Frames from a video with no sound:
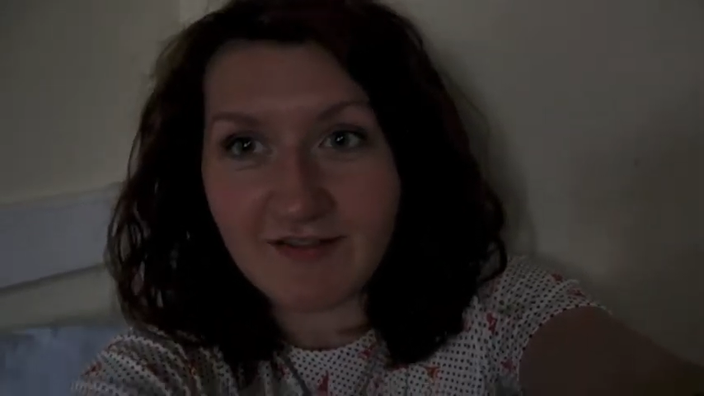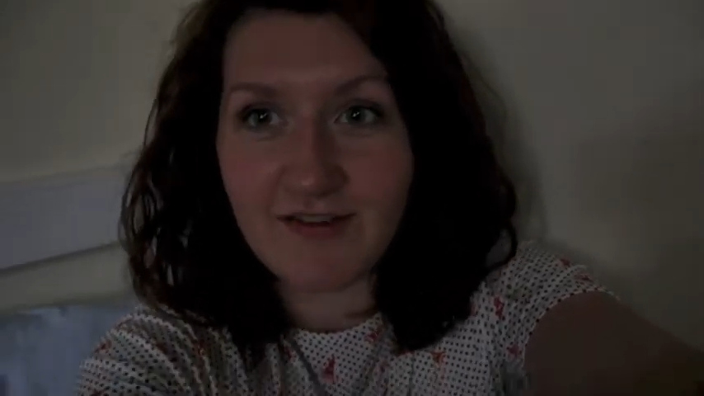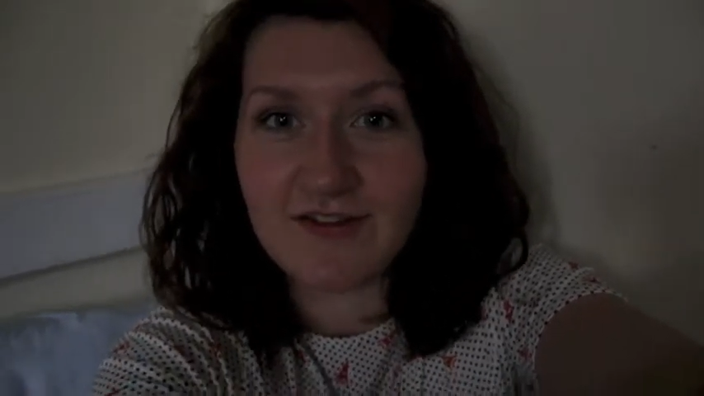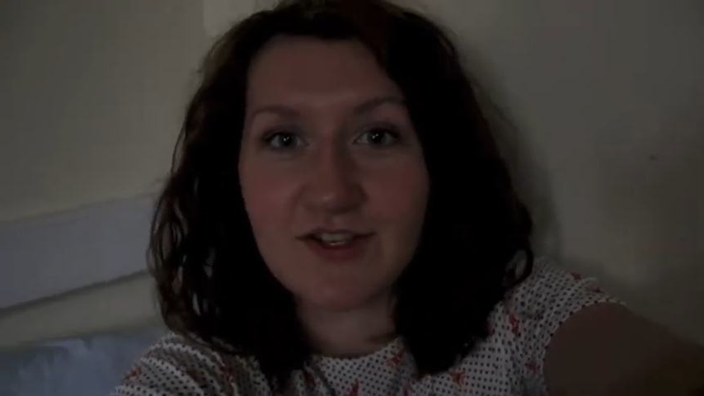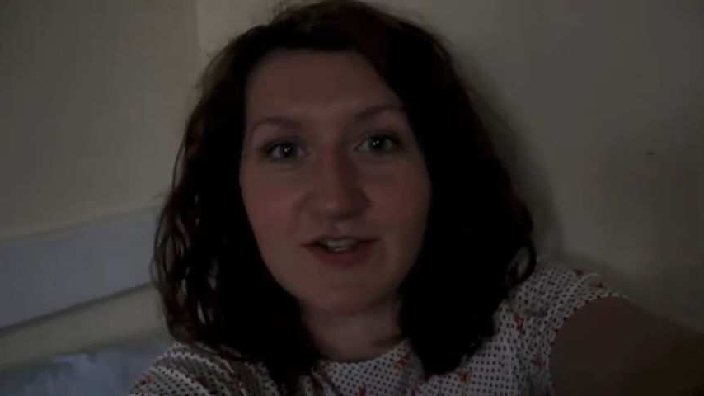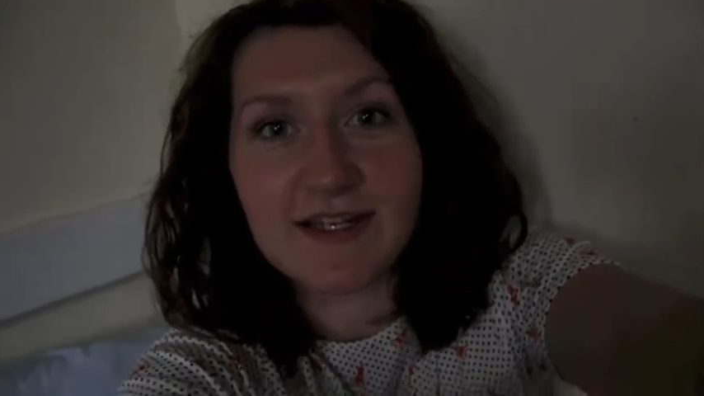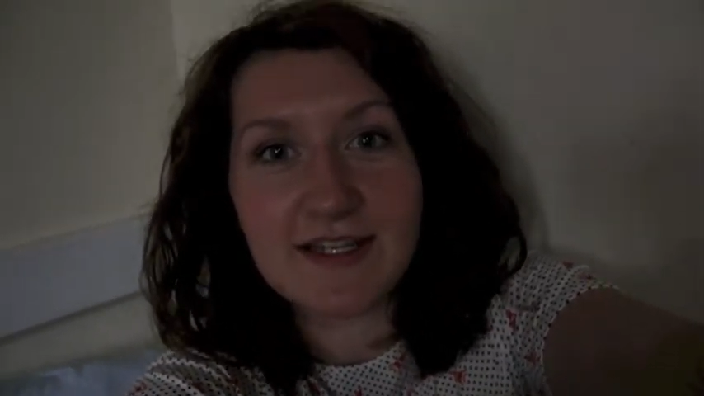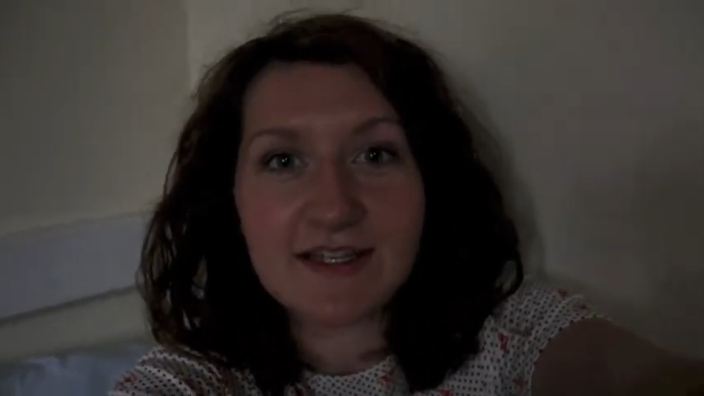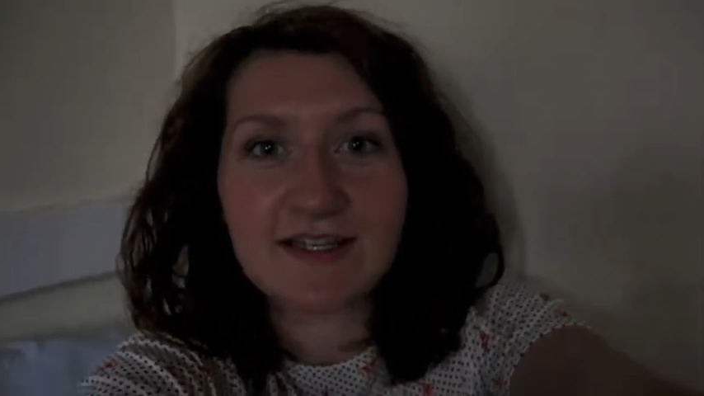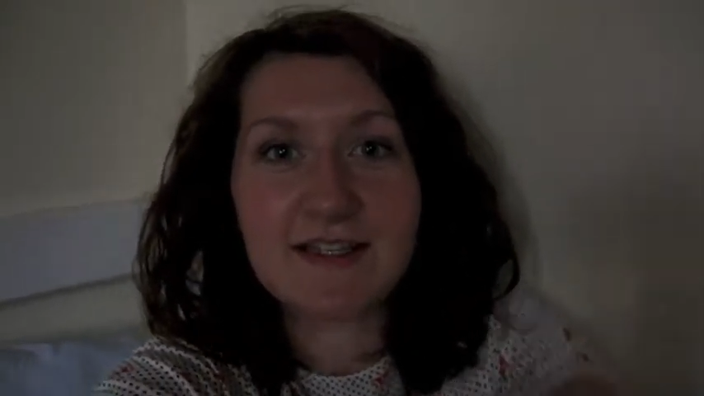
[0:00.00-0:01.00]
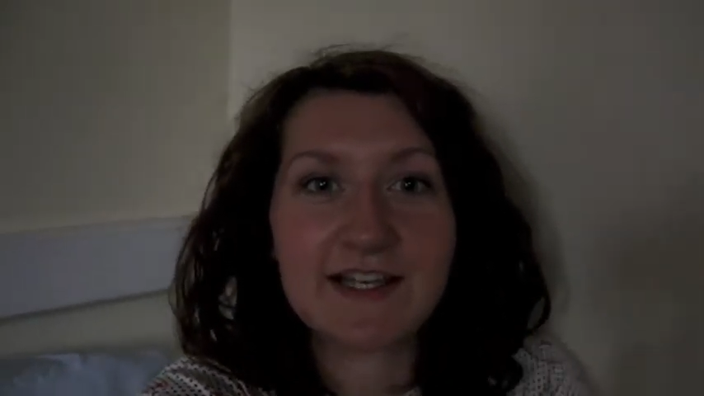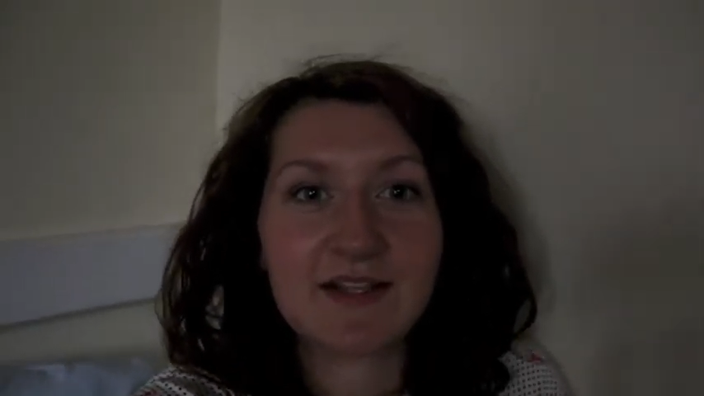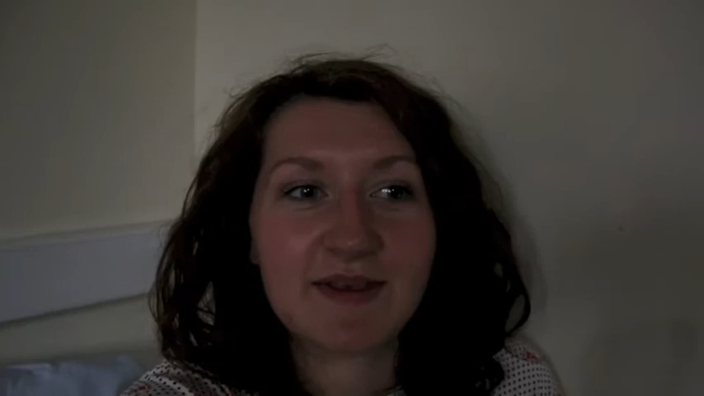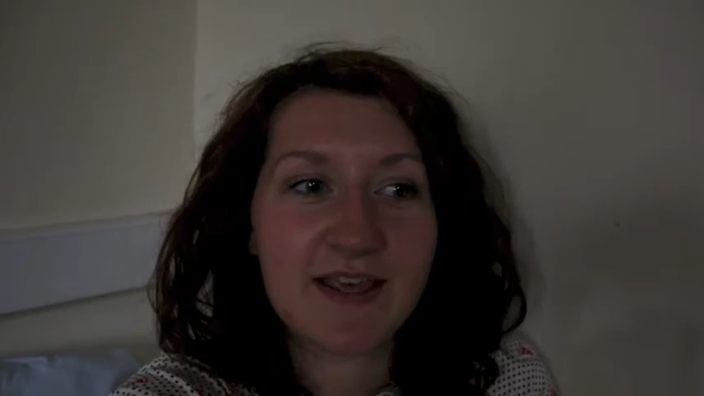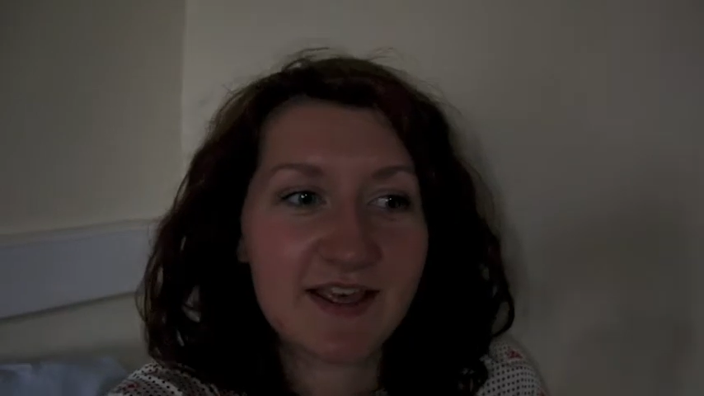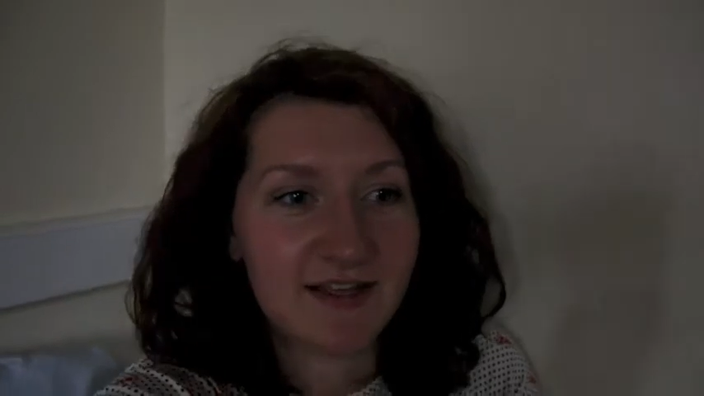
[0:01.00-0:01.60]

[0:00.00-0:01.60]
If you've enjoyed it, tell me,